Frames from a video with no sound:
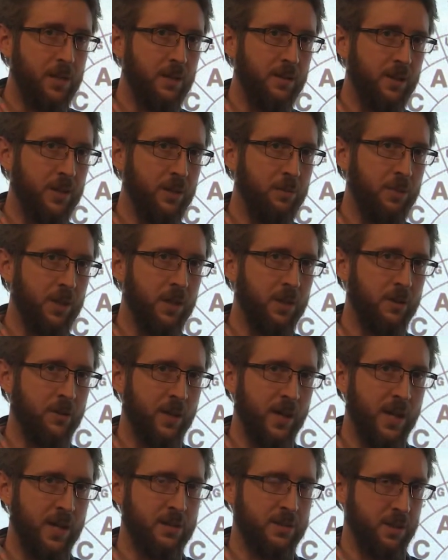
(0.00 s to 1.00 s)
the amino
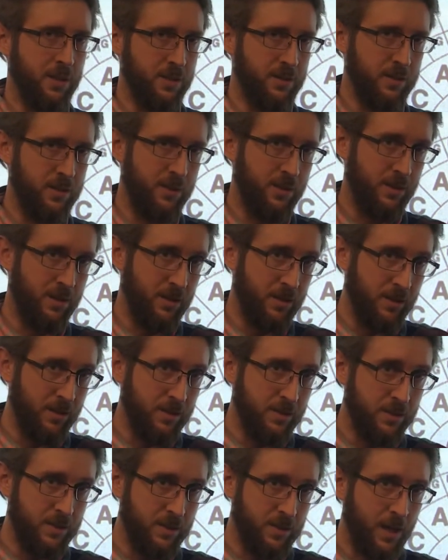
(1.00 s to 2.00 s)
acids.
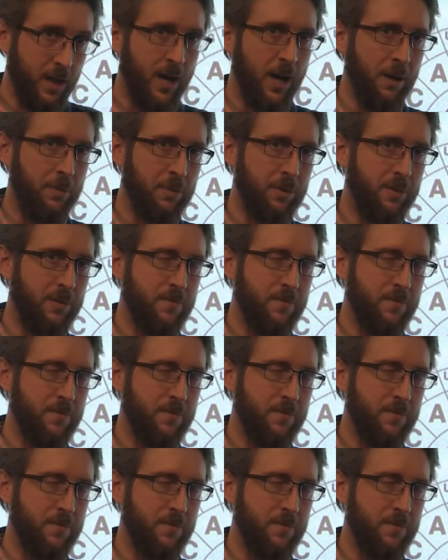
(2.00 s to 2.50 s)
Stop.